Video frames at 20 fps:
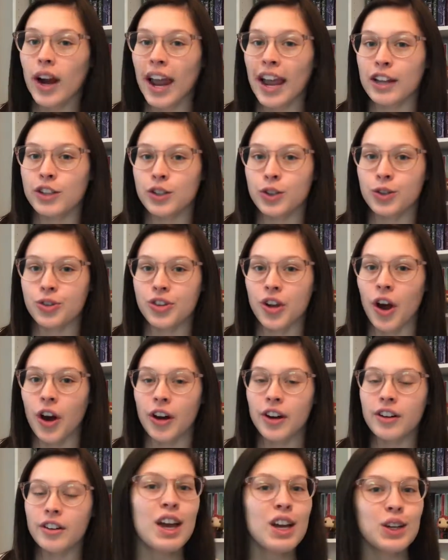answers
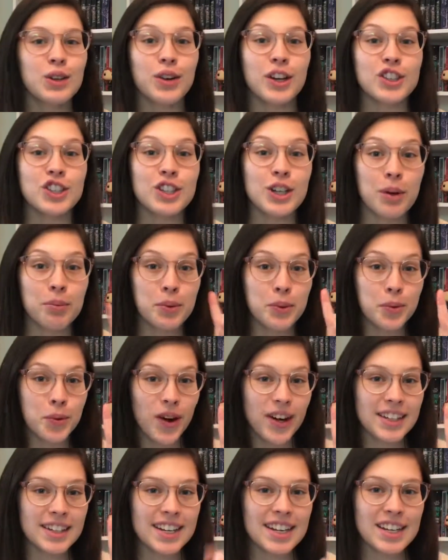are. Question number
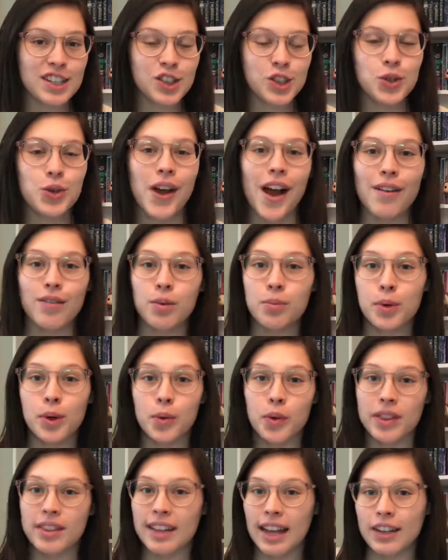1 is, do you have a
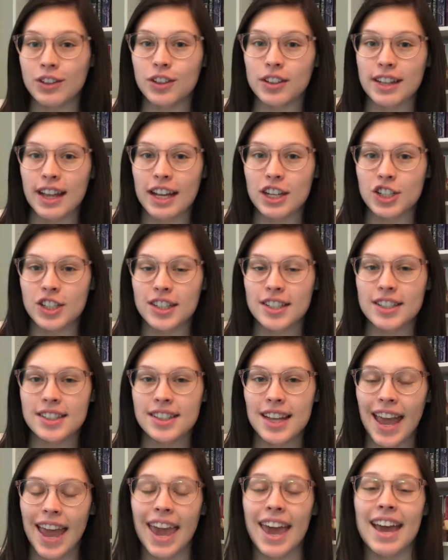book with deckled
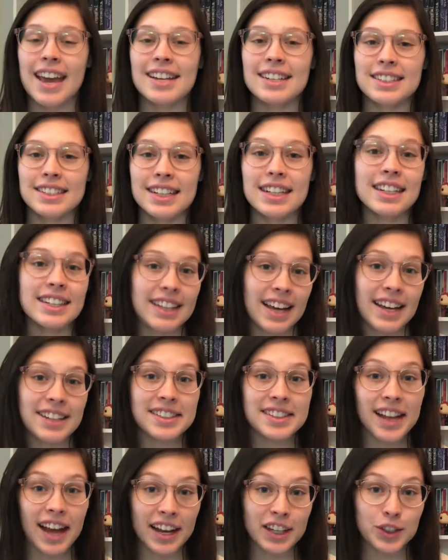edges? And
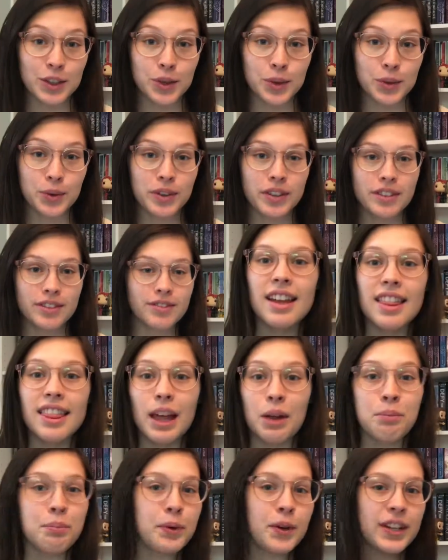yes, I do.
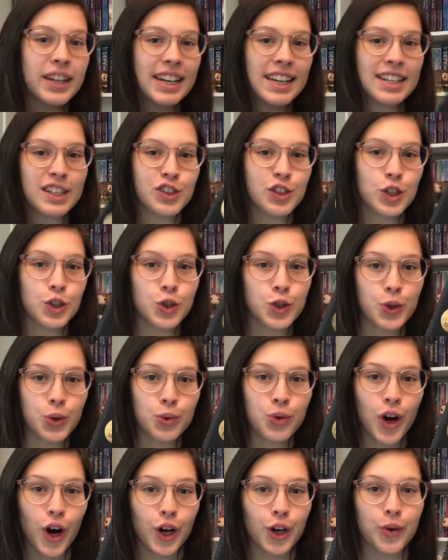That book is
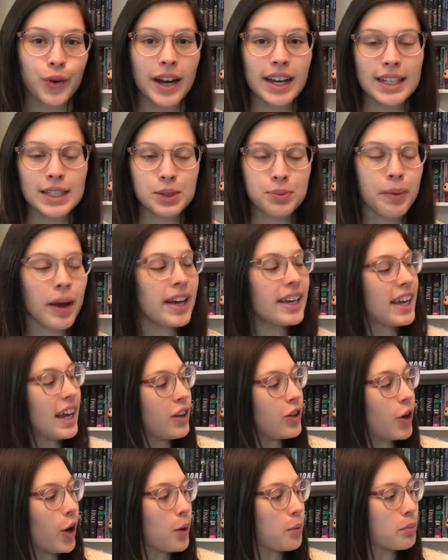Two Dark Reigns by
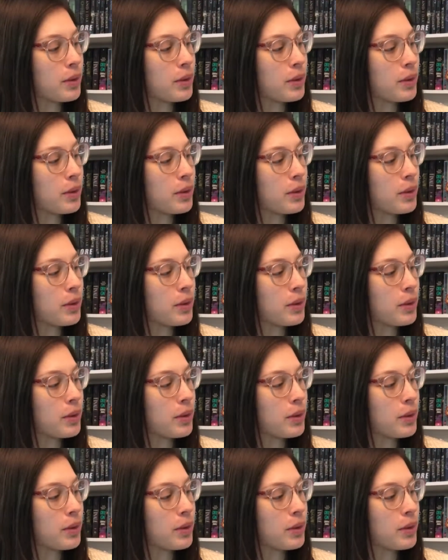Kendar